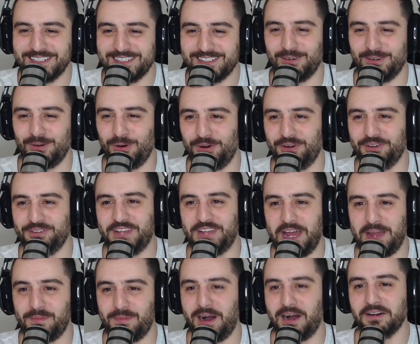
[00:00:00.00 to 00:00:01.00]
or
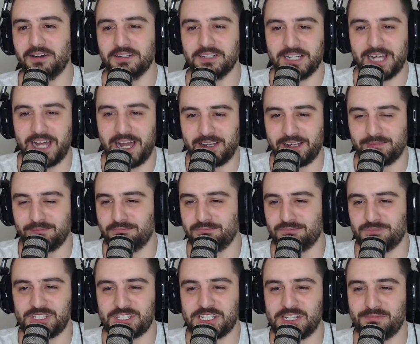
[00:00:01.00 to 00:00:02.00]
Neymar and
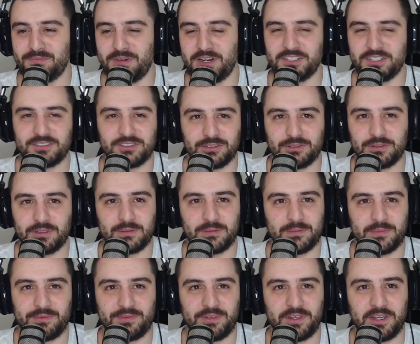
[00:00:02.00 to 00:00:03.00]
just give money to thing.